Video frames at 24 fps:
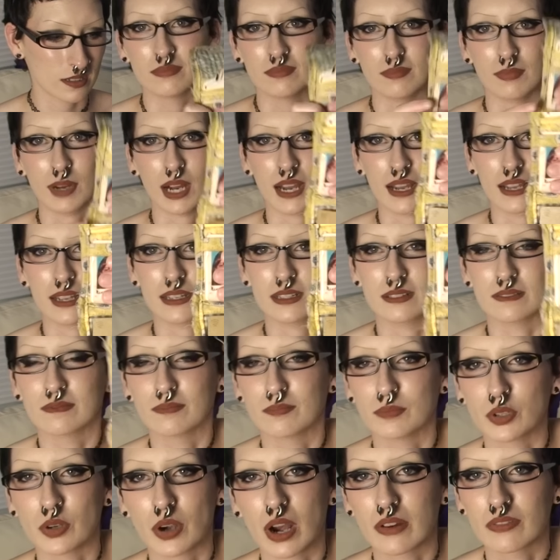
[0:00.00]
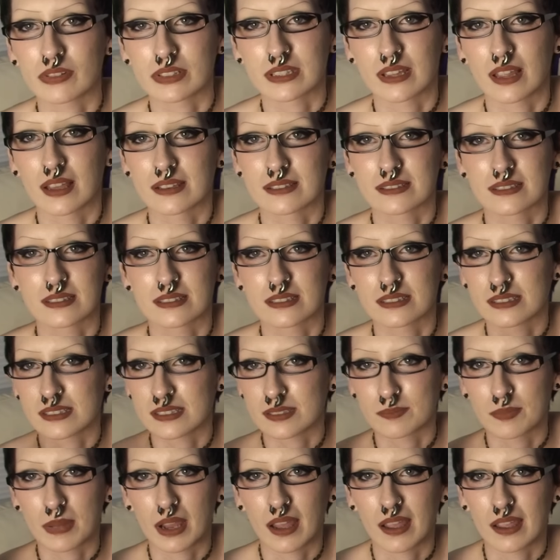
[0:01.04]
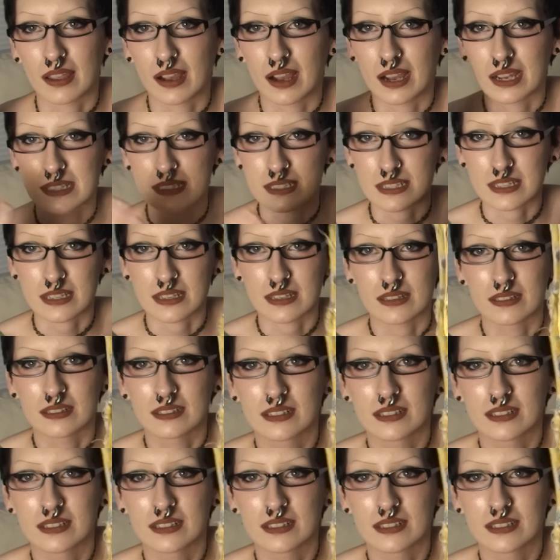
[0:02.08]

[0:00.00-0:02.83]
my driver's license, my ID,